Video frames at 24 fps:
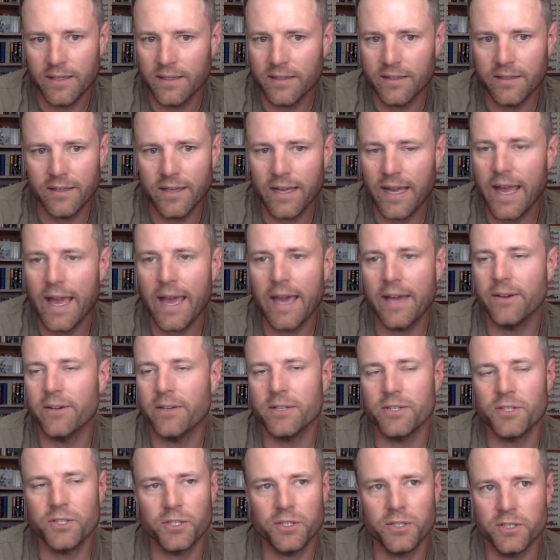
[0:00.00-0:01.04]
a hat or a
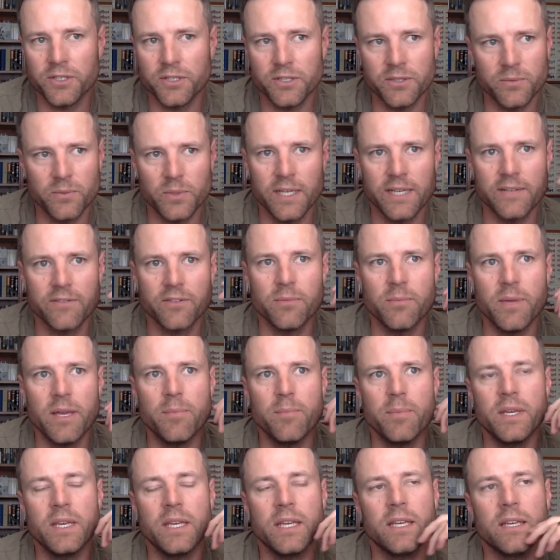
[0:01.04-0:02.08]
shirt or whatever it may
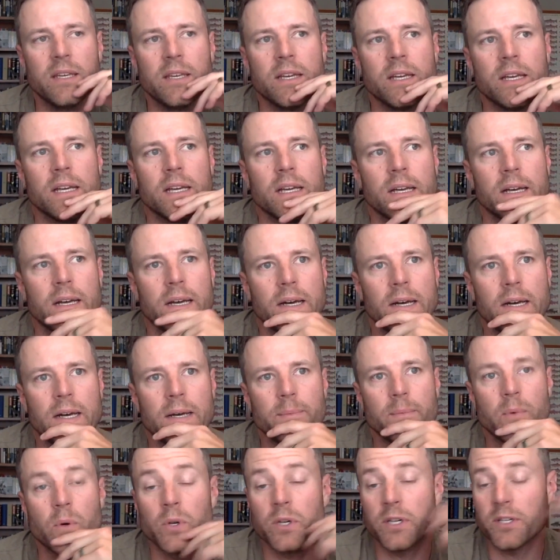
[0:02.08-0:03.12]
be,
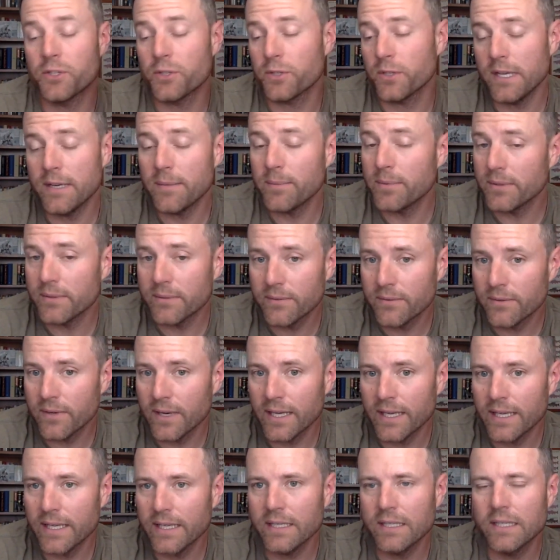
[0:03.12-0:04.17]
or a trip,
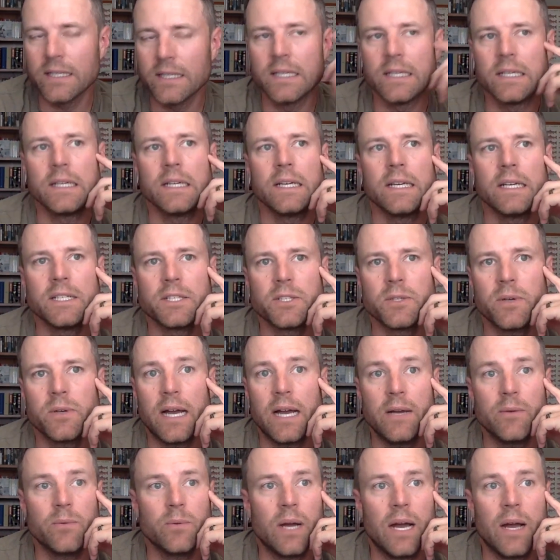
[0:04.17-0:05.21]
right? And so
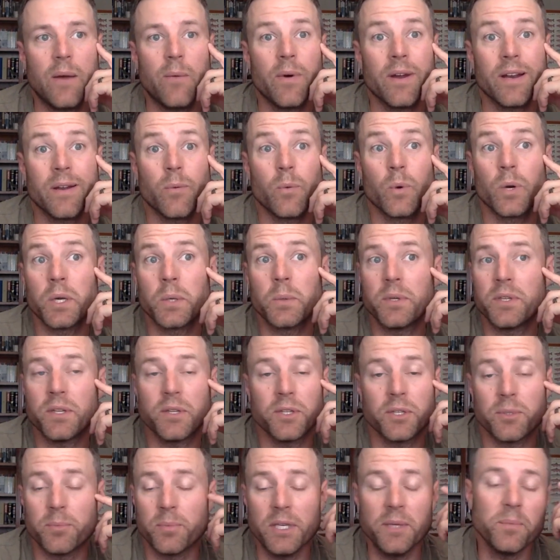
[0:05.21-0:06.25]
want to work with
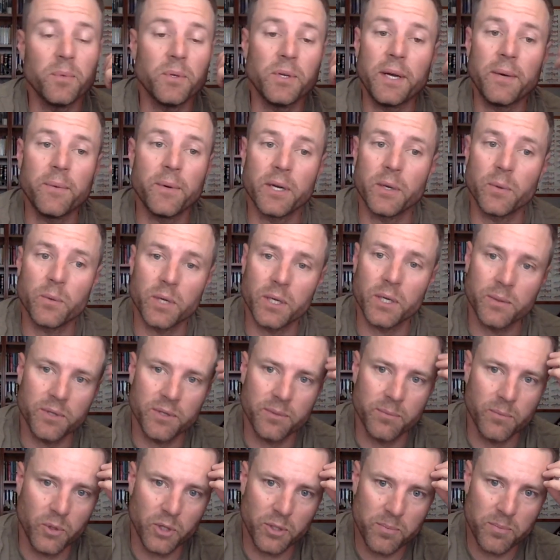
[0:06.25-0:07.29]
other people. I want to work with
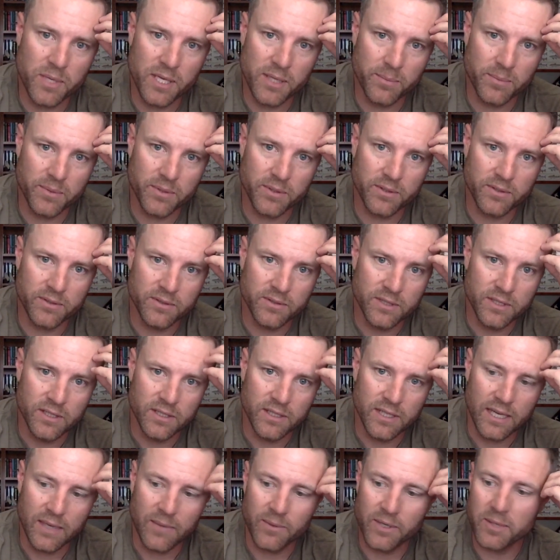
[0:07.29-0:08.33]
more people.
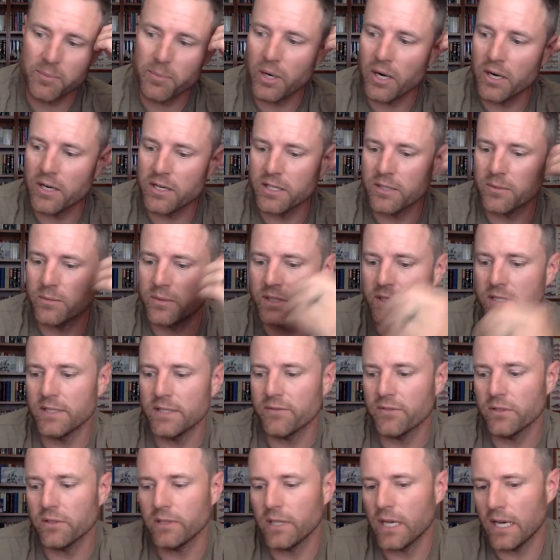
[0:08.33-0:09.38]
I want to partner with
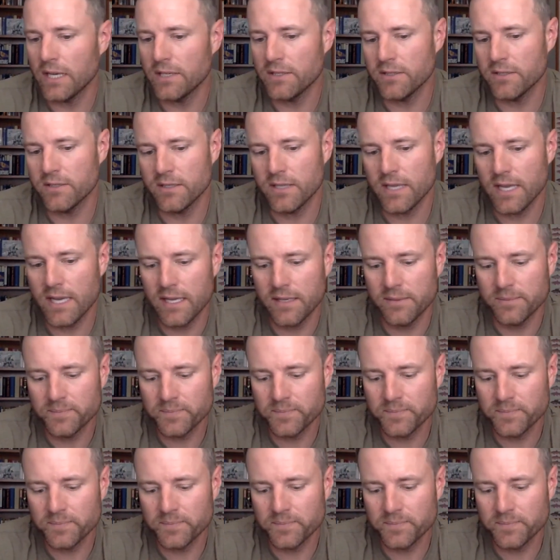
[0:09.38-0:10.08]
different lodges that